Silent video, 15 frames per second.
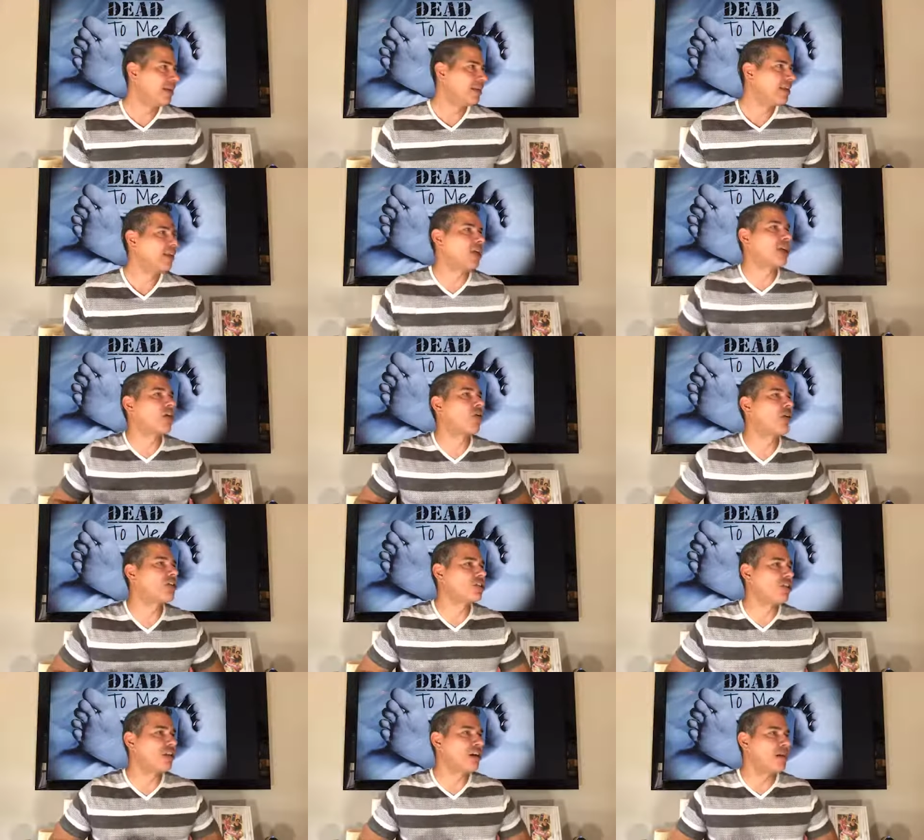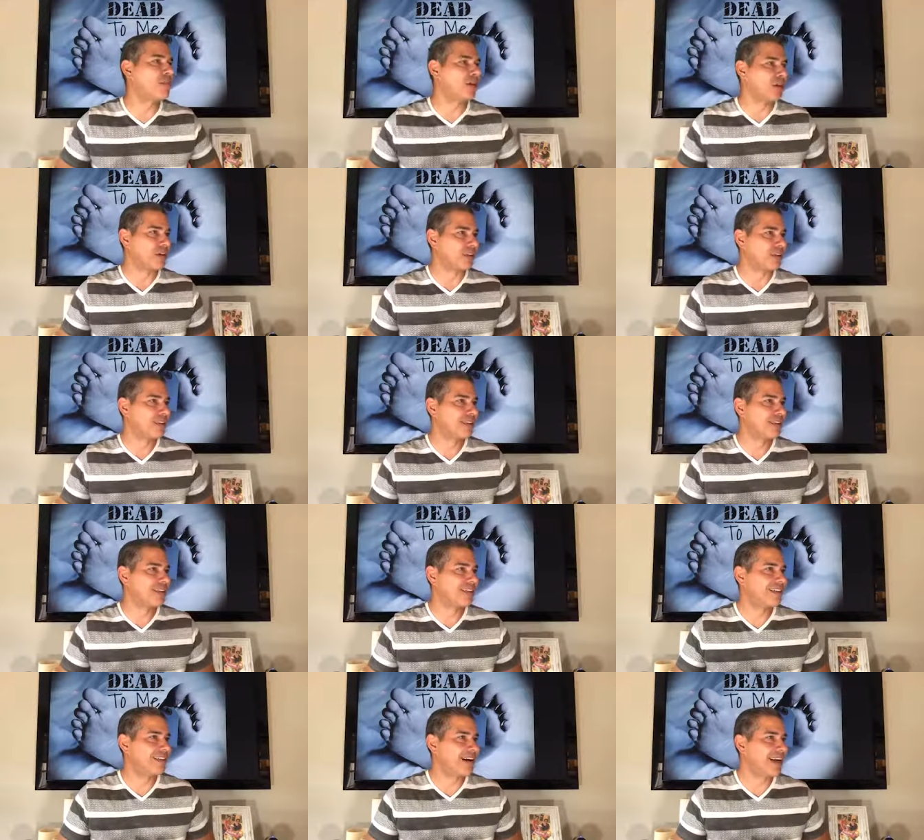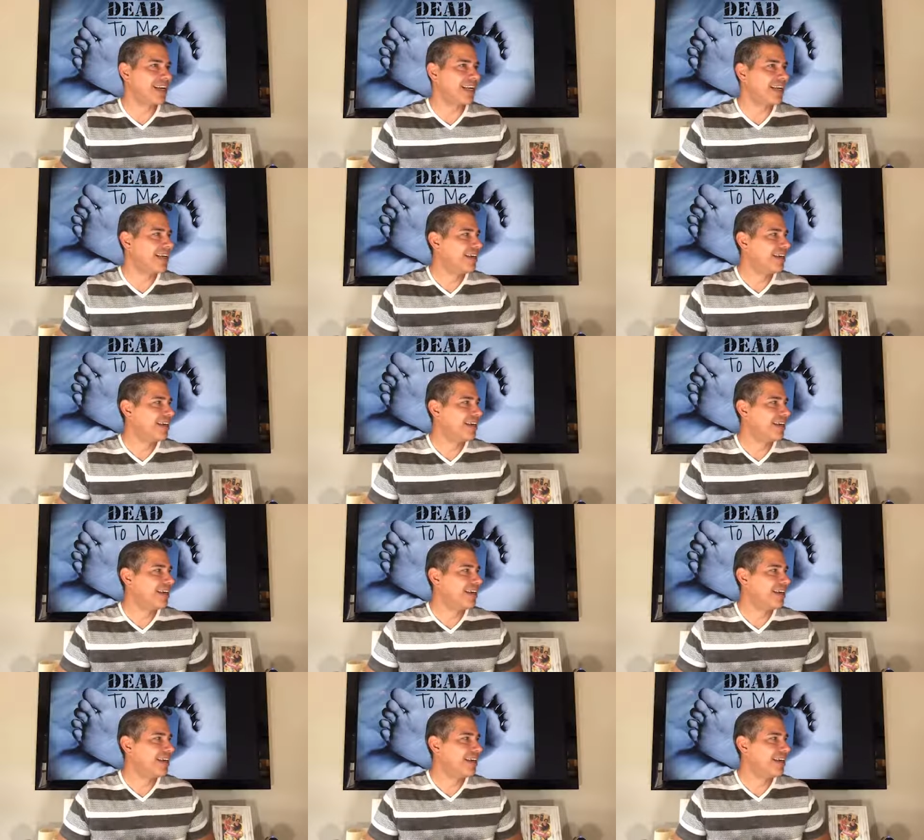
They're going to crunch the numbers, right?